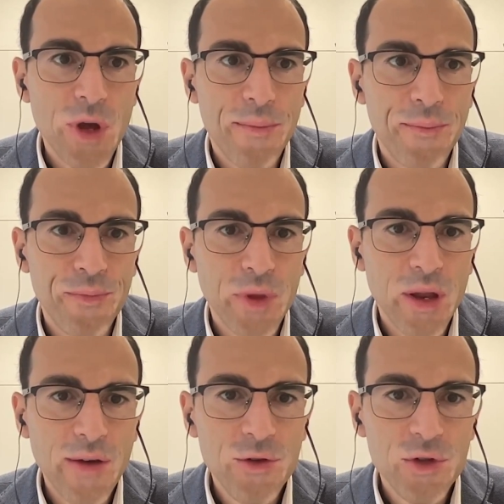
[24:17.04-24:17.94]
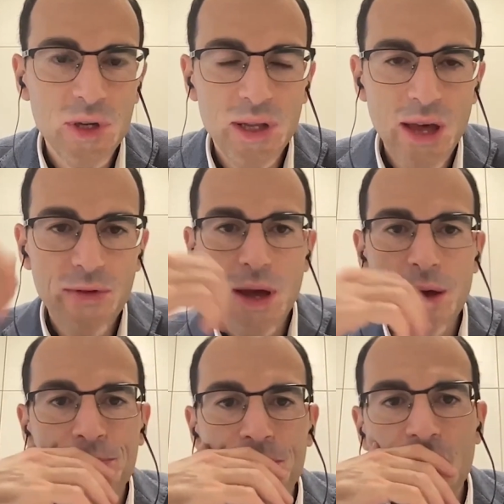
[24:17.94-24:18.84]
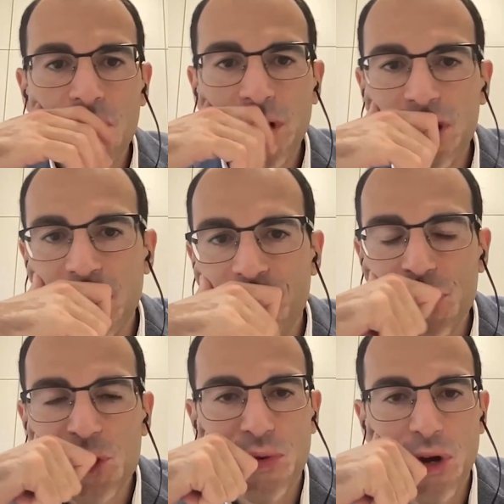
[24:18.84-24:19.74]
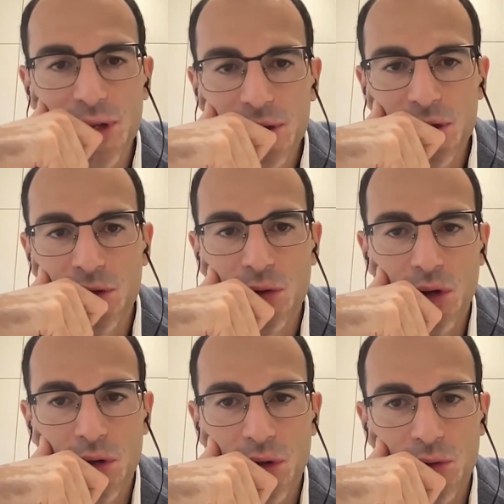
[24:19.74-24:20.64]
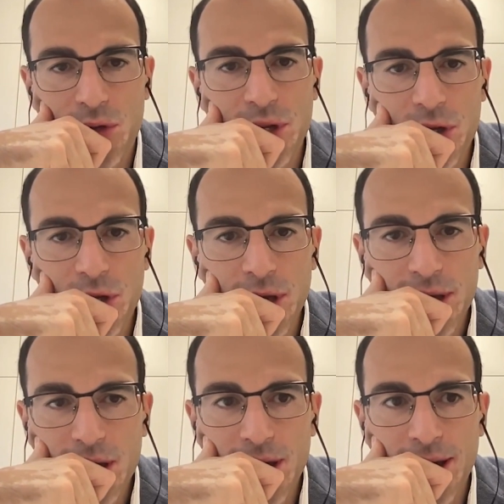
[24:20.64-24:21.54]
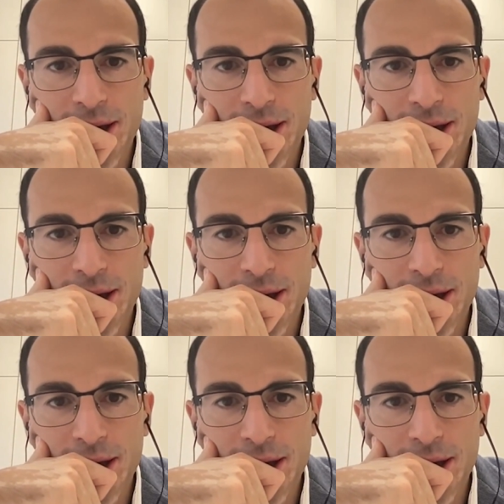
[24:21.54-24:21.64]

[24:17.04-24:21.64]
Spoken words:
Yeah, and I have to say they have quite a rich product on what they're doing.